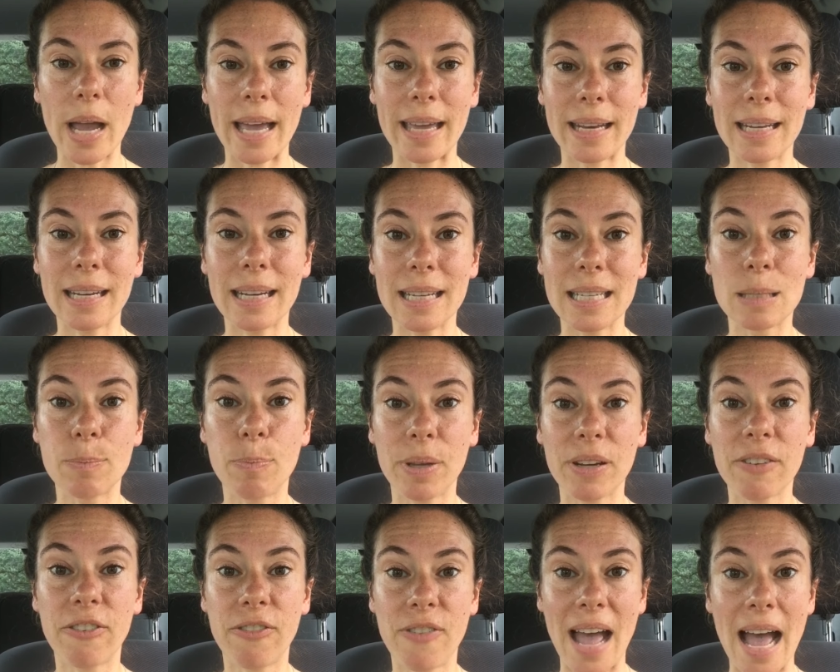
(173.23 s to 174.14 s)
And it has
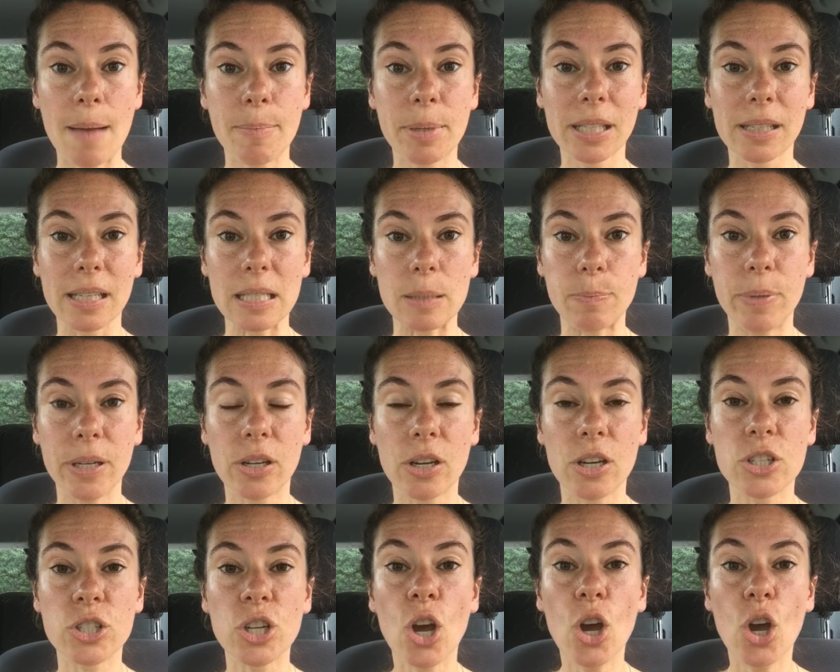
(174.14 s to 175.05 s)
been fabulous
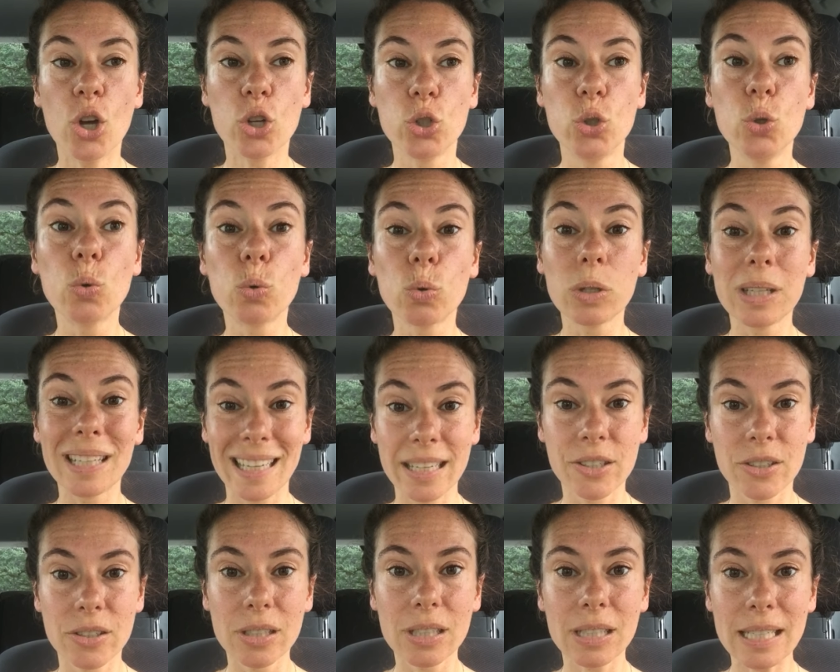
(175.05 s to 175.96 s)
because you
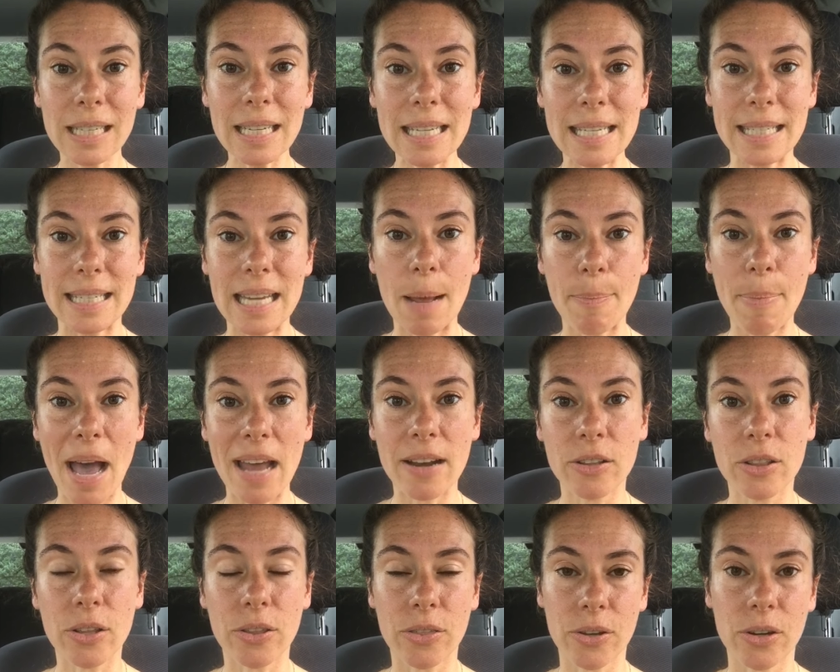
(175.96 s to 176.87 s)
literally step out
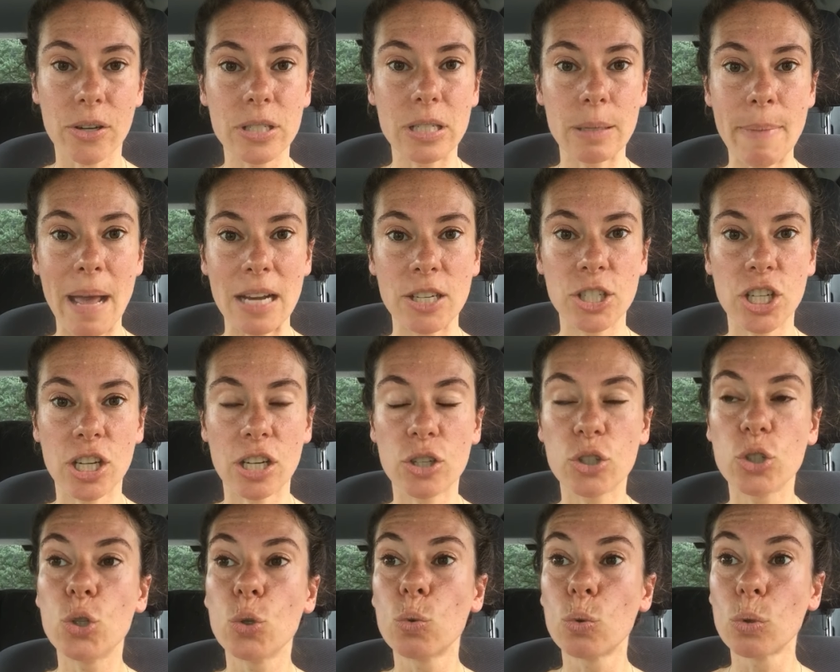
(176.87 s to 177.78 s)
of the third dimension.
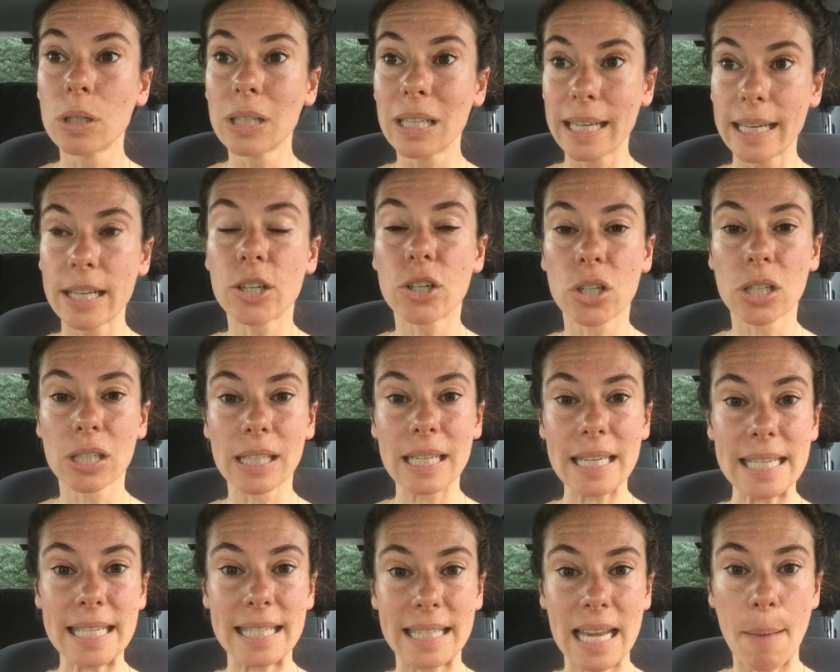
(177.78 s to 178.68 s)
You
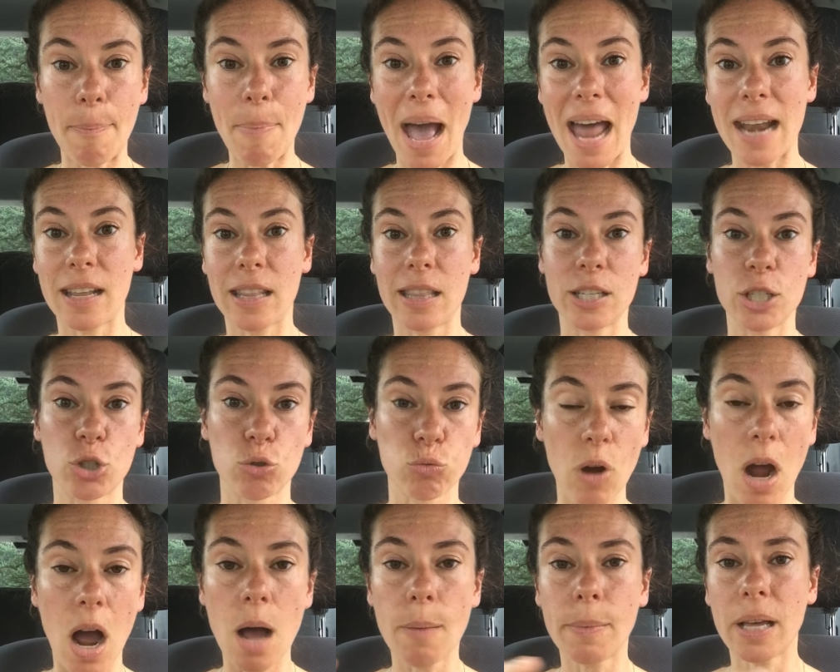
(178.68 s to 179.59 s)
literally step out of the
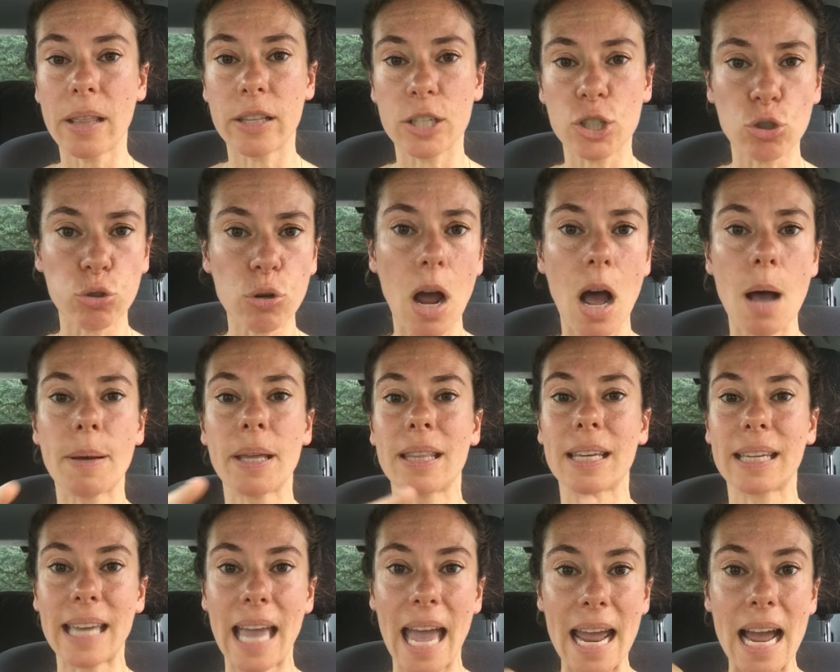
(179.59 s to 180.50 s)
drama, the trauma,
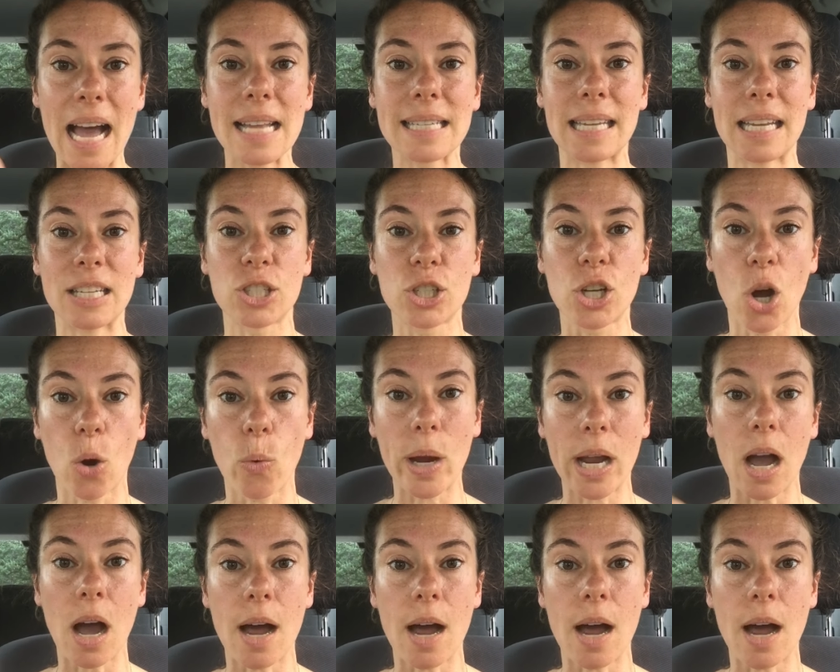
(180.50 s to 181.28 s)
the chaos that's going